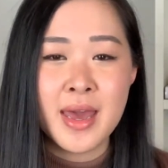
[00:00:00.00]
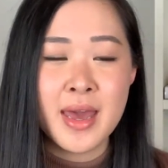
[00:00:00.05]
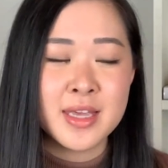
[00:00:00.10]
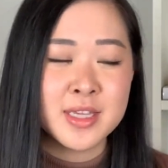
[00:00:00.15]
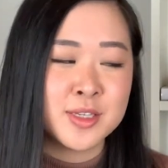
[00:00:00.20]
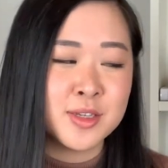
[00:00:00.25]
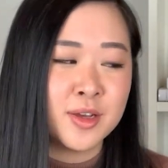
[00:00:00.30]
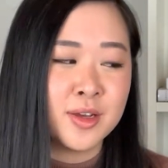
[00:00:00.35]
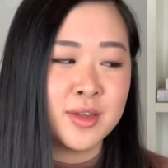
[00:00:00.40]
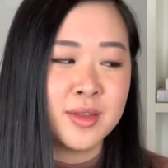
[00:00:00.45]

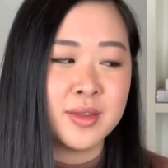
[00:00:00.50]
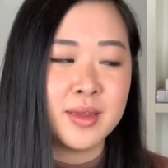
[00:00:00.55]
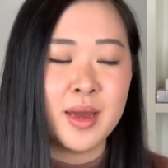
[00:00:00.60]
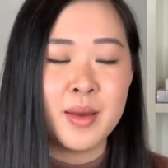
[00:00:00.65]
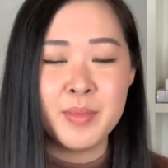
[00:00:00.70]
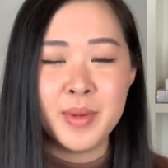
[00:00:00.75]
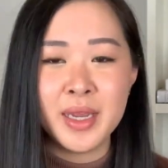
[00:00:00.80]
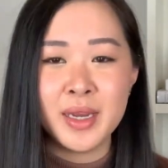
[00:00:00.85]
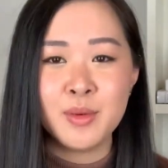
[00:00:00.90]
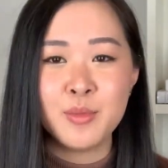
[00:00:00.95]
So I
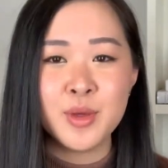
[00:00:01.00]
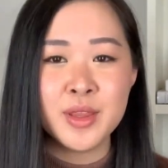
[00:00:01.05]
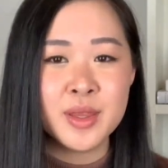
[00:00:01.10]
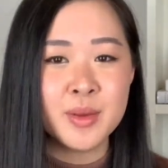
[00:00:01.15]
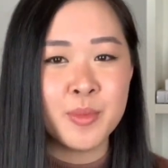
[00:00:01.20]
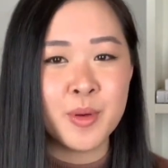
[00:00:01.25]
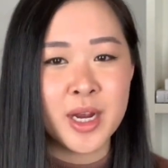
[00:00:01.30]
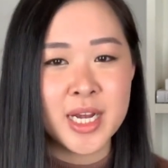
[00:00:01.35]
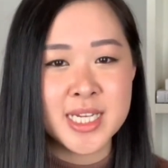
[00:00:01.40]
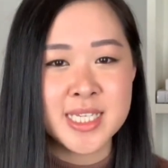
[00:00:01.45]
mean, with the
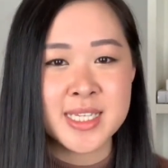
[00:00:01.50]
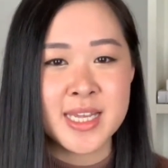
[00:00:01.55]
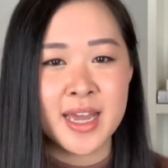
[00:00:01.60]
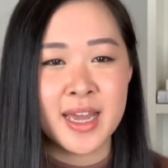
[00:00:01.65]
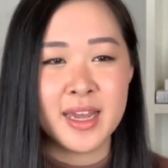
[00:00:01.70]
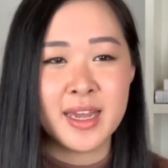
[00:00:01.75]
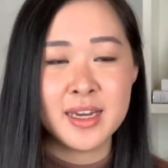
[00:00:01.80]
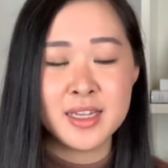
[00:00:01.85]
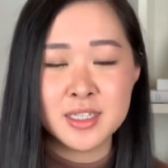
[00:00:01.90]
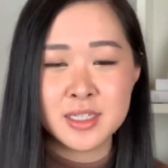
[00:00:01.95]
price
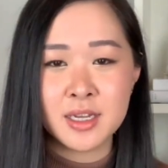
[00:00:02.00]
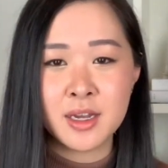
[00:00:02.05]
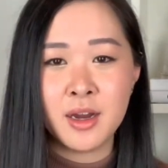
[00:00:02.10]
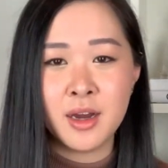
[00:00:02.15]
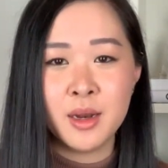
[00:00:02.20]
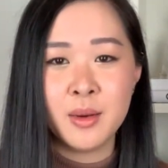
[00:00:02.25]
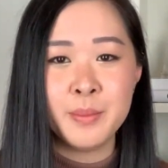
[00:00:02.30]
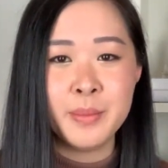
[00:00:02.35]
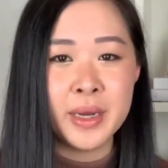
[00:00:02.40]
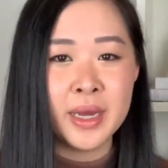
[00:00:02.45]
tag, it is a
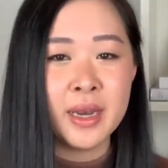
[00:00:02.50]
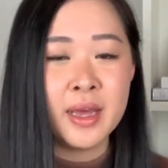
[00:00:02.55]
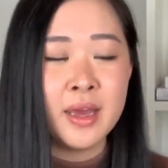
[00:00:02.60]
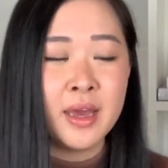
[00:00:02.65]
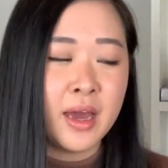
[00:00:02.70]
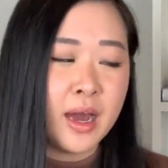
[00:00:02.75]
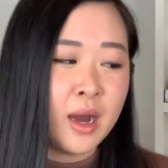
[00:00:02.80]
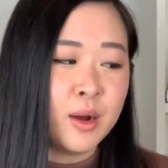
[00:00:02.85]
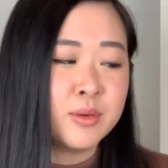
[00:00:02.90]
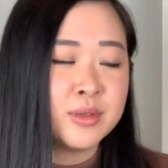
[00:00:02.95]
con, but
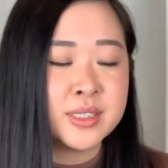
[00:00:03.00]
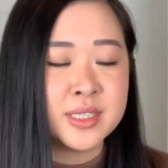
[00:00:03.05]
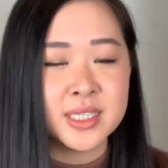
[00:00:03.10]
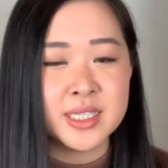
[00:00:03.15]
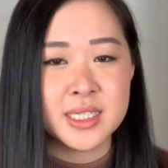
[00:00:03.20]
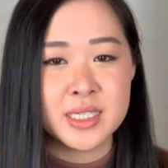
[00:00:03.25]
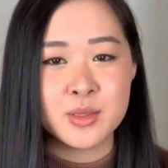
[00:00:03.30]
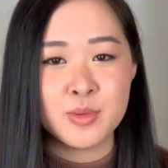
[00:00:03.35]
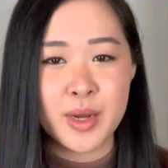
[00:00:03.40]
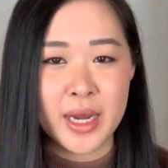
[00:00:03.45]
I would
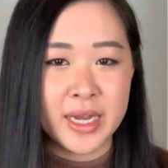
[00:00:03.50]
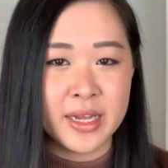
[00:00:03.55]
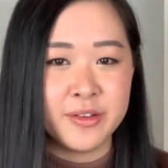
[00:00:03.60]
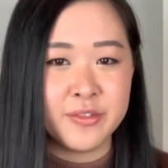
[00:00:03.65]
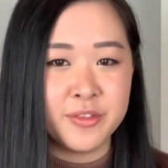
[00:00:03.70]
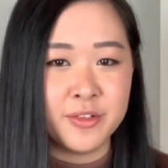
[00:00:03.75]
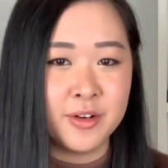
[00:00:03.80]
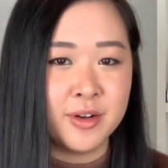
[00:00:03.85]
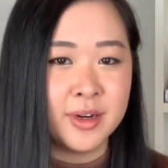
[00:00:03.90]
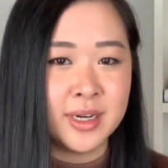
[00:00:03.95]
suggest waiting
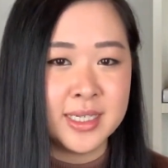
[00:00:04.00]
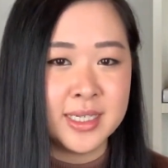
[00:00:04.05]
for a